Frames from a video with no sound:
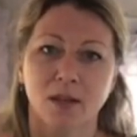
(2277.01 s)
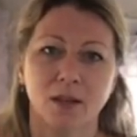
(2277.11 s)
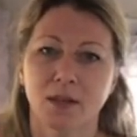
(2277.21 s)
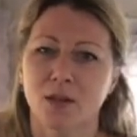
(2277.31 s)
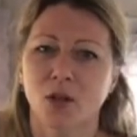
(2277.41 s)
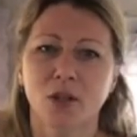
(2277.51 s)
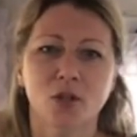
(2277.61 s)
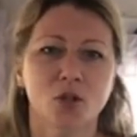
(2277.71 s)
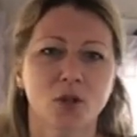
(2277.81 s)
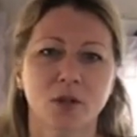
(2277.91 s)
start a
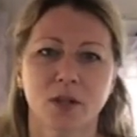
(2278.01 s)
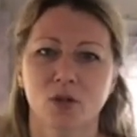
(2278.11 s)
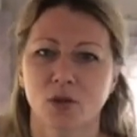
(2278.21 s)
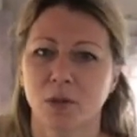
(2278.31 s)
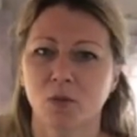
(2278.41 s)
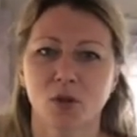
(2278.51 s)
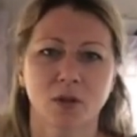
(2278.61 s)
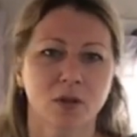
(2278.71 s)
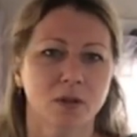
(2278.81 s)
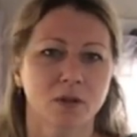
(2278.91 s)
journal, a dream
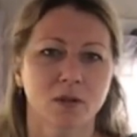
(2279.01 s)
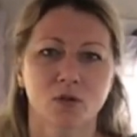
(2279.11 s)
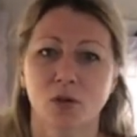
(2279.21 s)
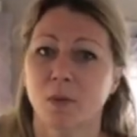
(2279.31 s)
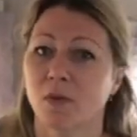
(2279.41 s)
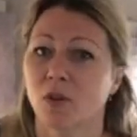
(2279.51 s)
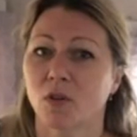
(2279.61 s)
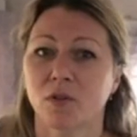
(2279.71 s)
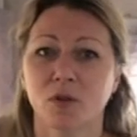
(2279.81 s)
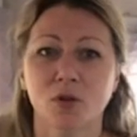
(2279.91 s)
journal, dream of
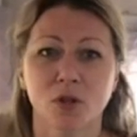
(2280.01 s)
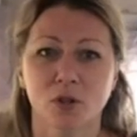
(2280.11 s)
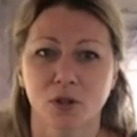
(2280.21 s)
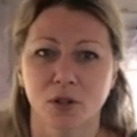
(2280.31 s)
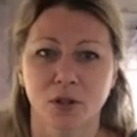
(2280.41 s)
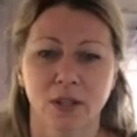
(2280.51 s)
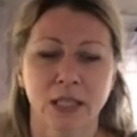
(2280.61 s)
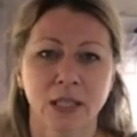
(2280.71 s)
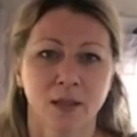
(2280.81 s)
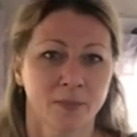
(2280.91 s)
your future journal,
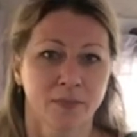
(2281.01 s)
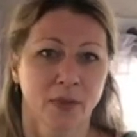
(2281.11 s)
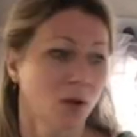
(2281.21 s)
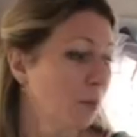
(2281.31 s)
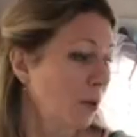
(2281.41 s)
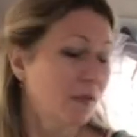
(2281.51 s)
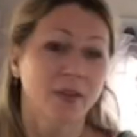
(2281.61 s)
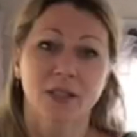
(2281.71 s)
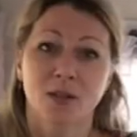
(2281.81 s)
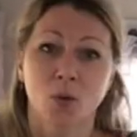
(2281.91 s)
your
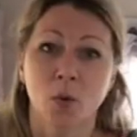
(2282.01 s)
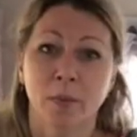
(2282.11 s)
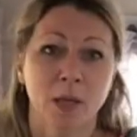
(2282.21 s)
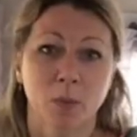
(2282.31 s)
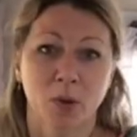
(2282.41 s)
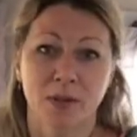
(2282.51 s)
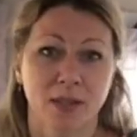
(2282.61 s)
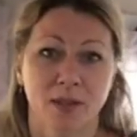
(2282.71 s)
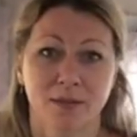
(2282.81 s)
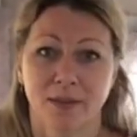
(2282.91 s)
perfect soulmate
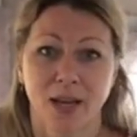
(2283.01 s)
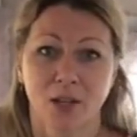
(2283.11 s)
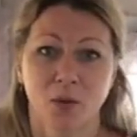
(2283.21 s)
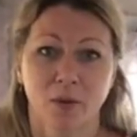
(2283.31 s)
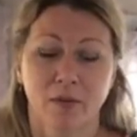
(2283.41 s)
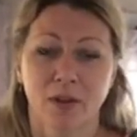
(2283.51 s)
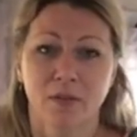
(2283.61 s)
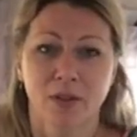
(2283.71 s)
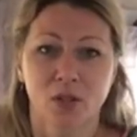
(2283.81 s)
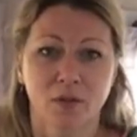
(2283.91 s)
person that you
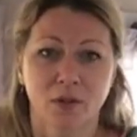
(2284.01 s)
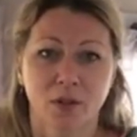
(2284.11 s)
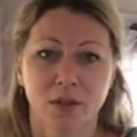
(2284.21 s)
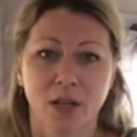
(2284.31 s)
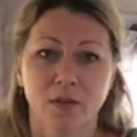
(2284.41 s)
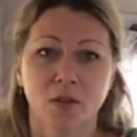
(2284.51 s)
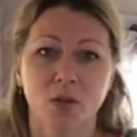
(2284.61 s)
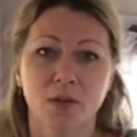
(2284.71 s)
envision for yourself. Use